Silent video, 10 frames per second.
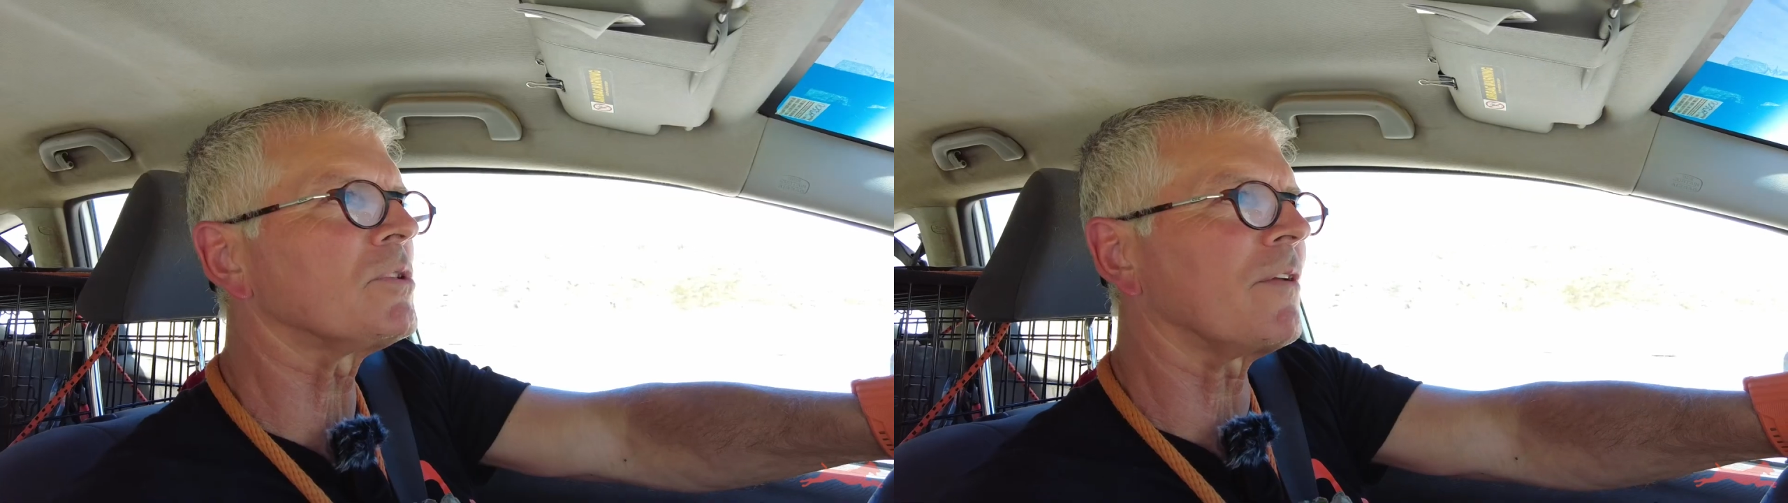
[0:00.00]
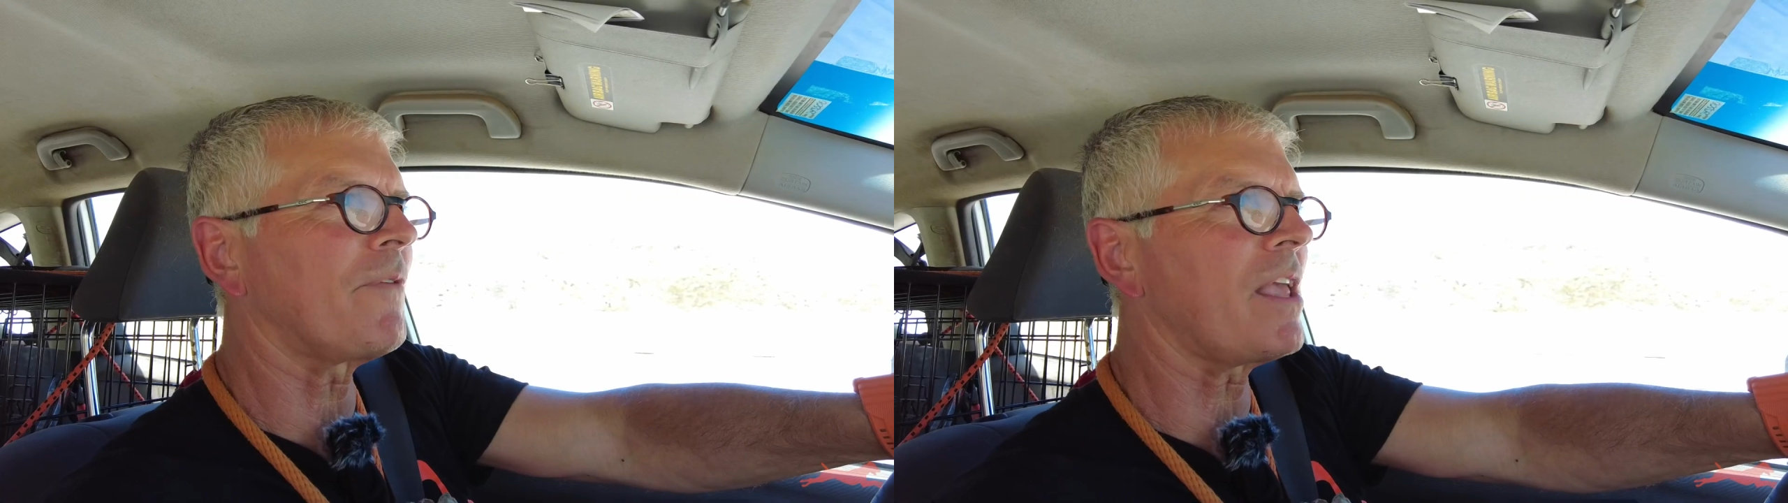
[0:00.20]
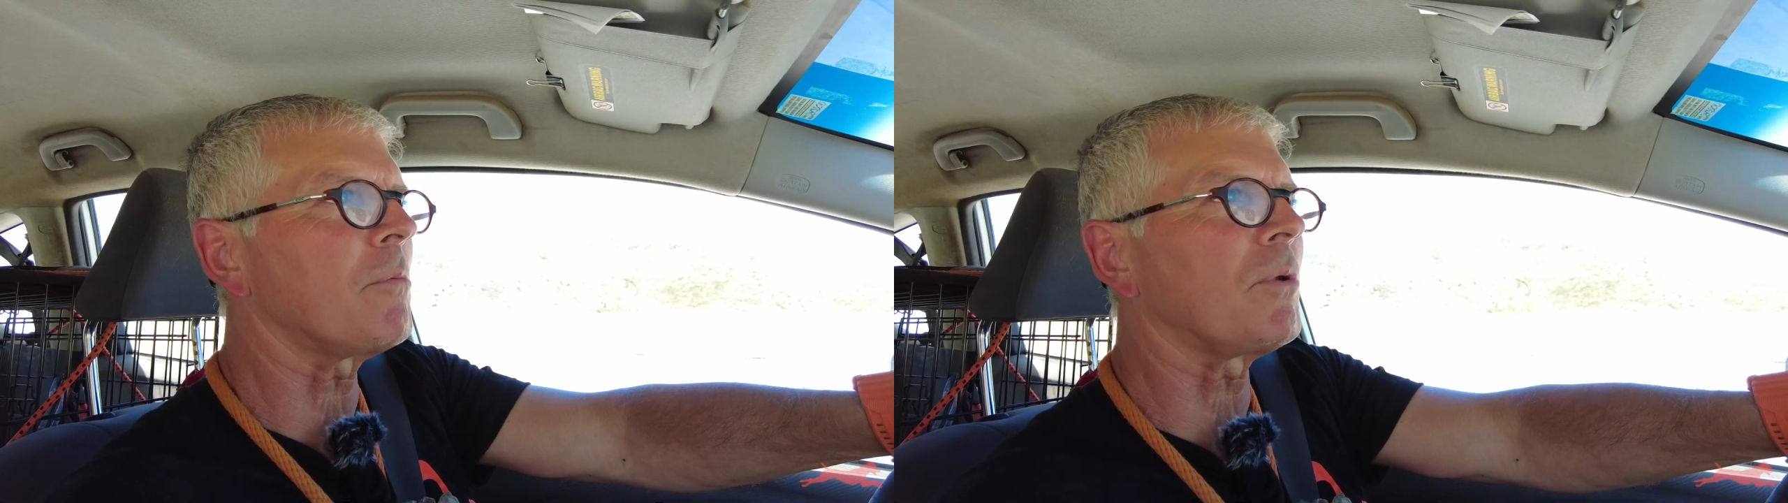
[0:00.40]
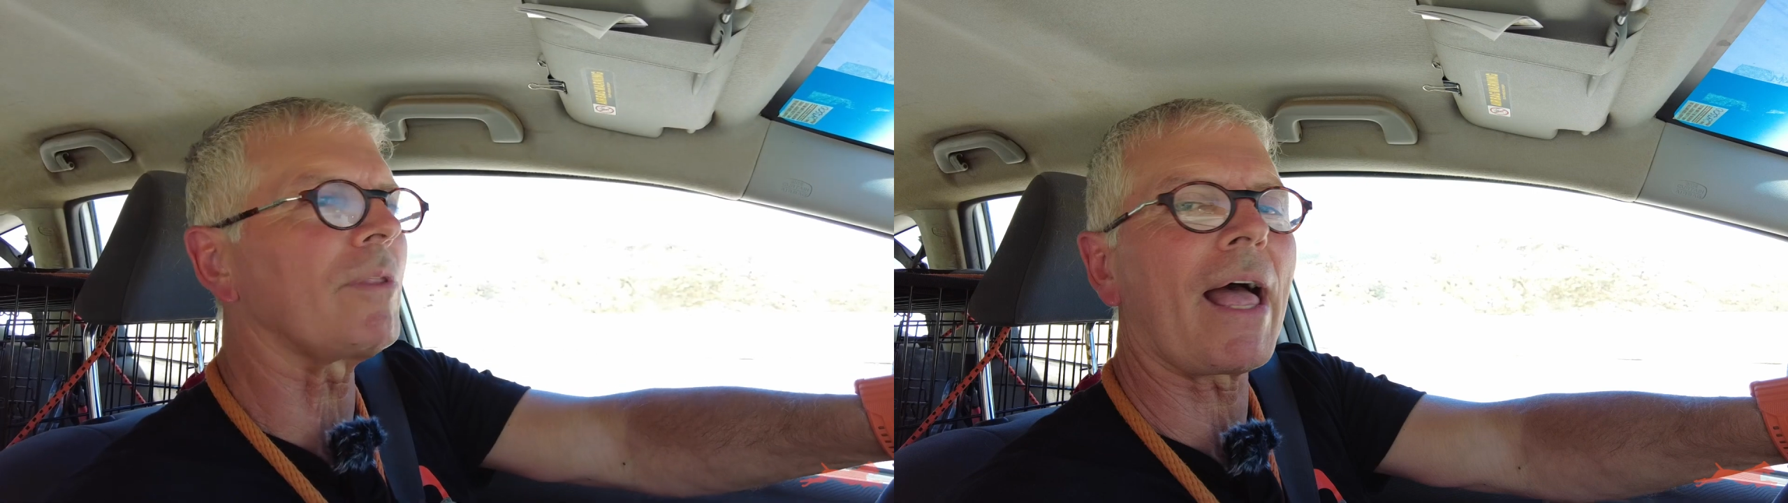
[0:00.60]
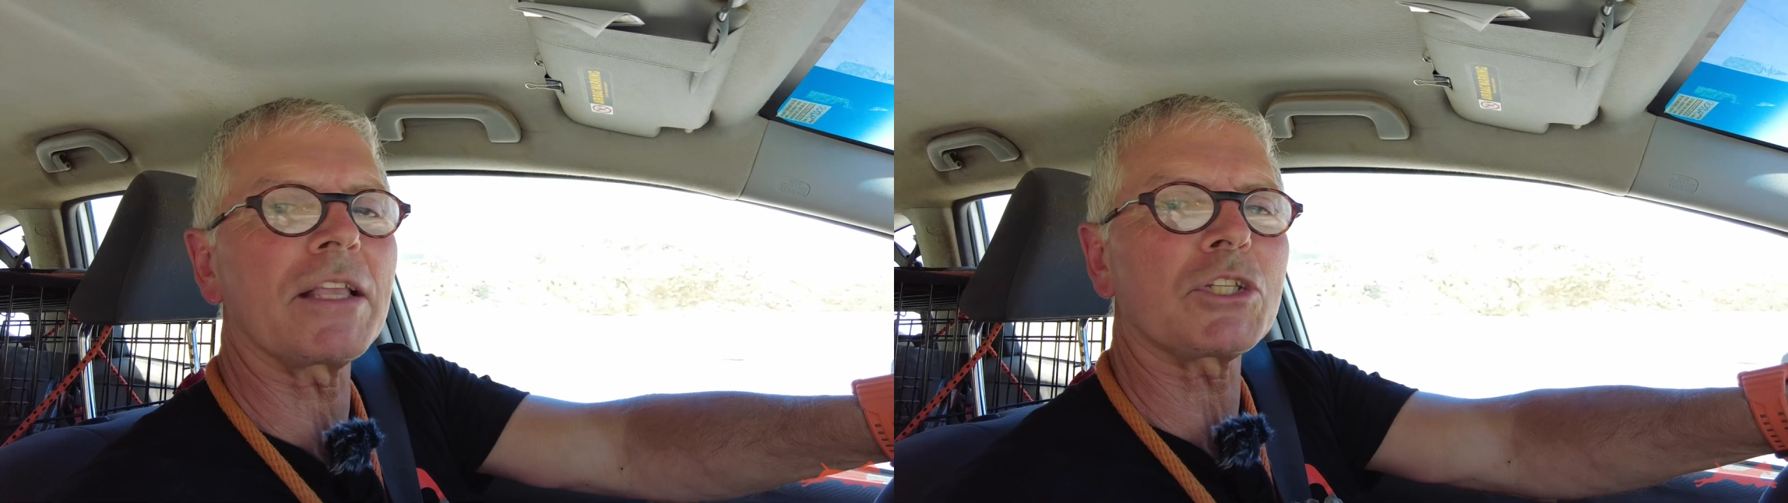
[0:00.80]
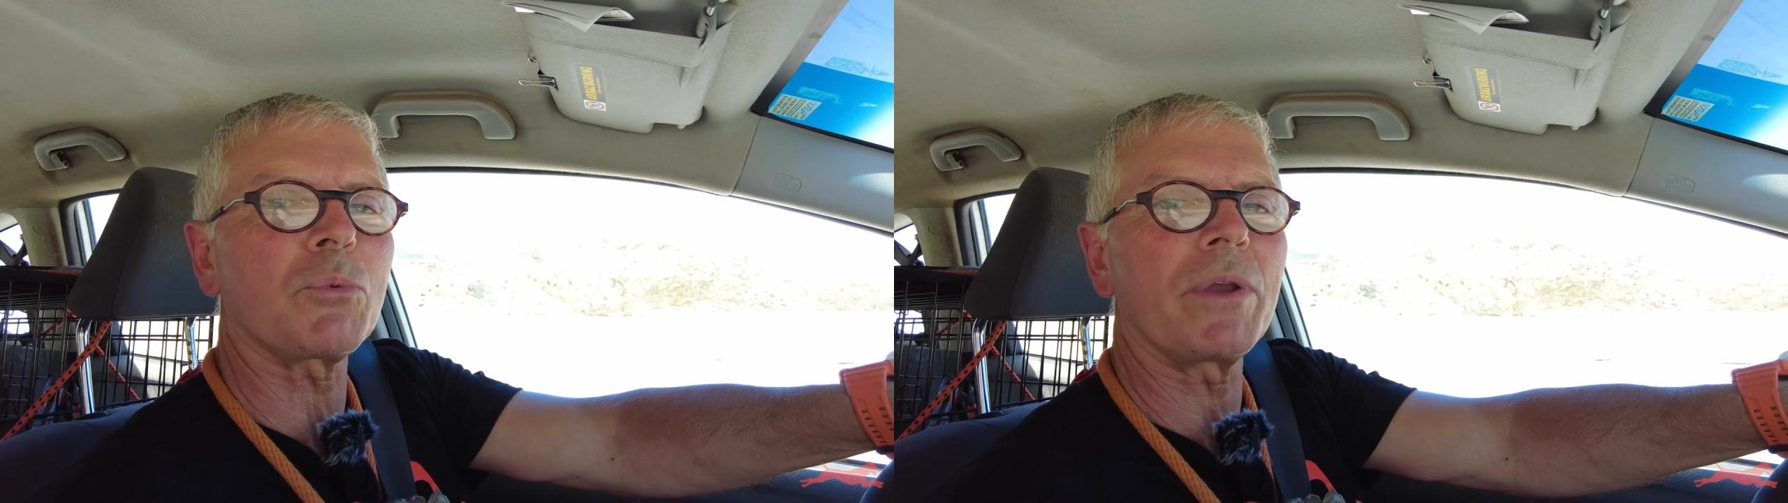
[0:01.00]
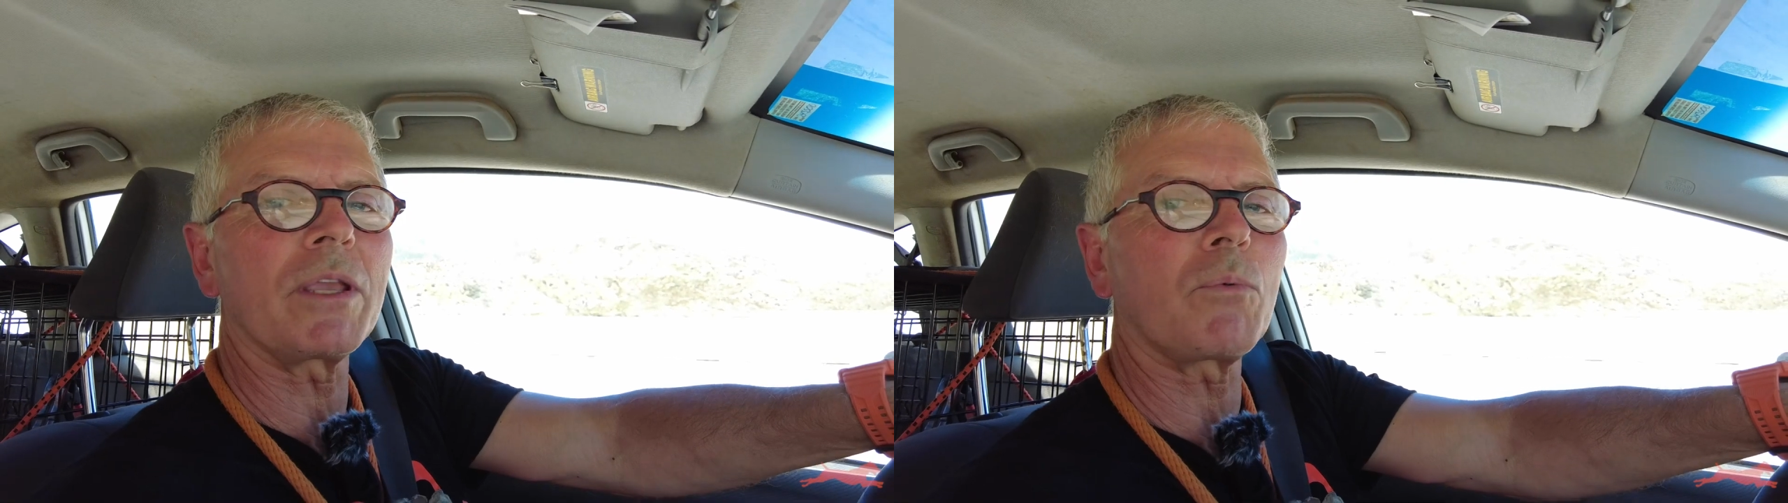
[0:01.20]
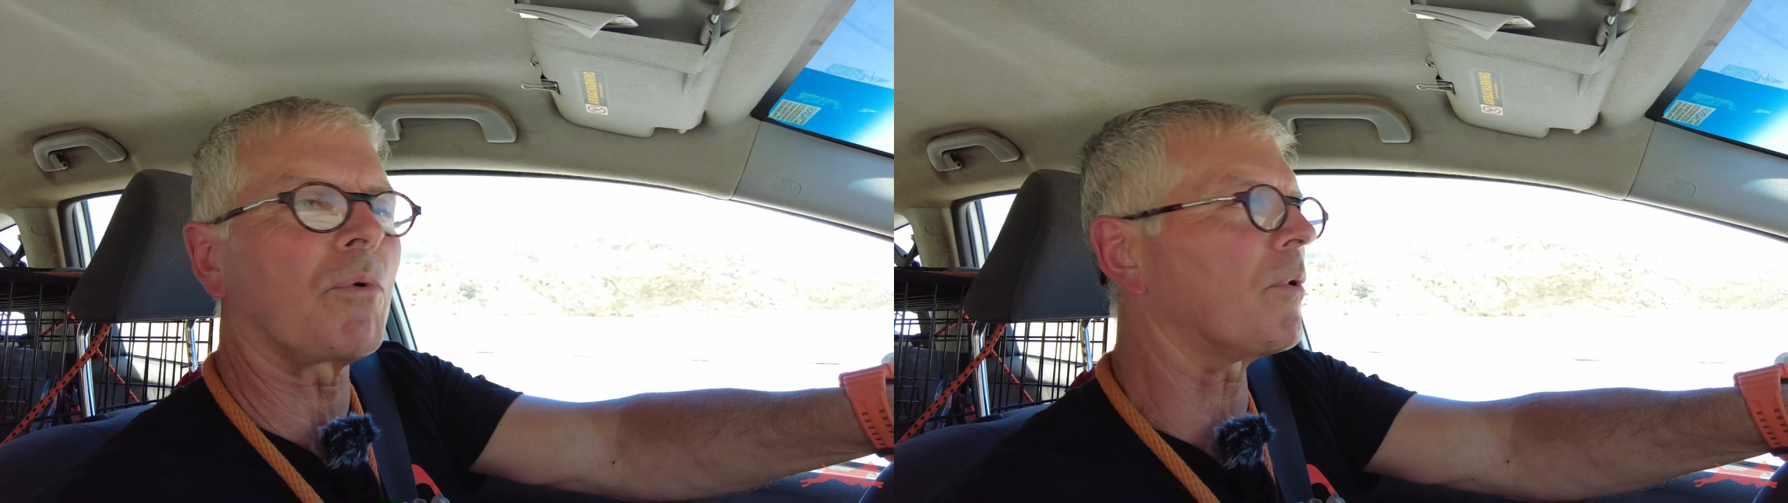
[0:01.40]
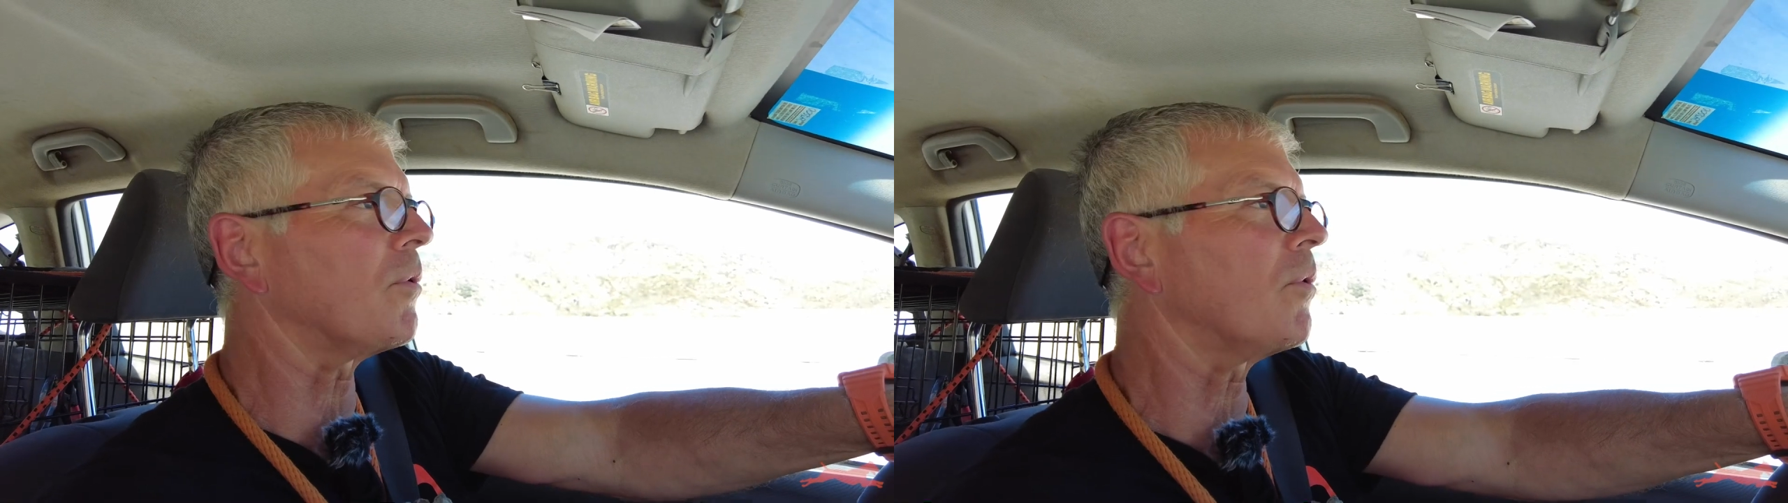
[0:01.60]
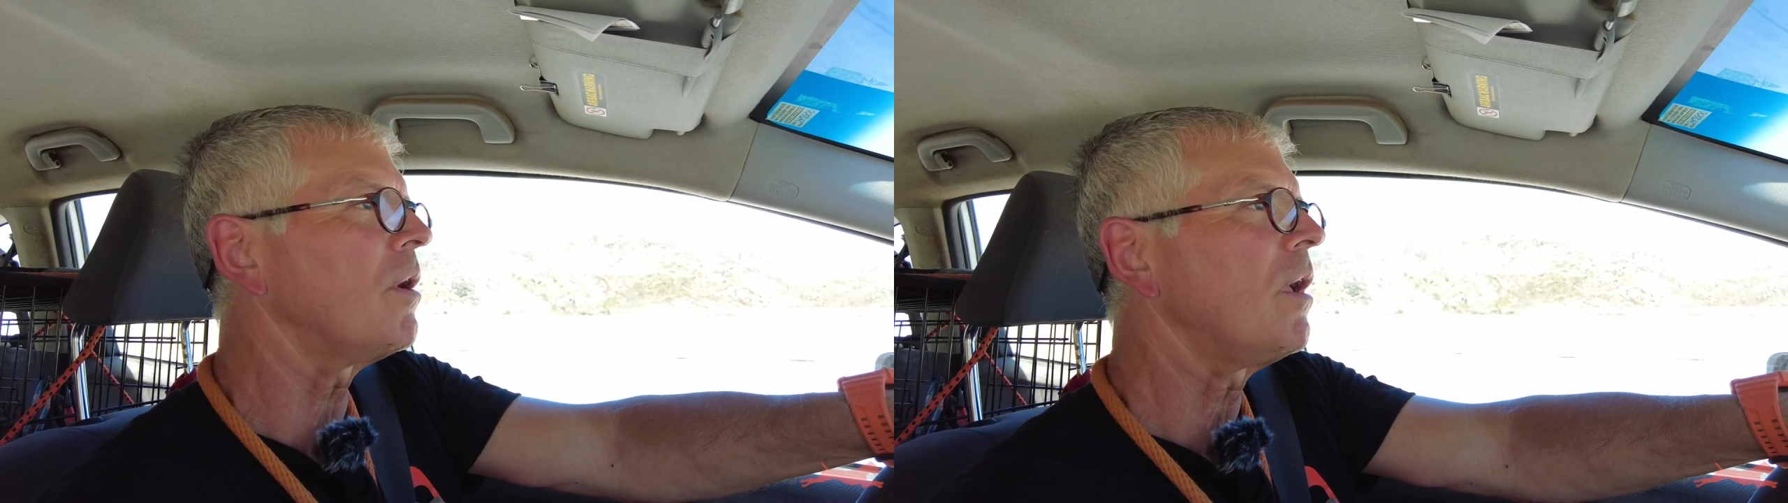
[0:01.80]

was available last week. We were